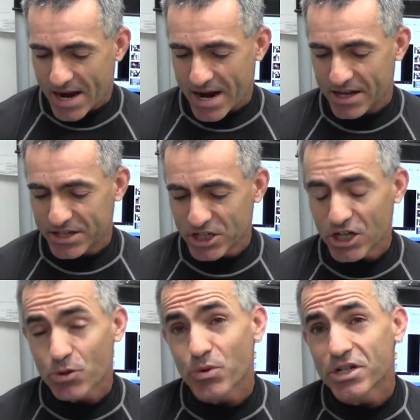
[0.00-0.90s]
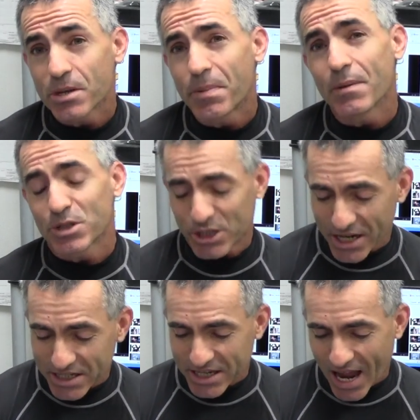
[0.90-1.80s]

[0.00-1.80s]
In addition, the recent published studies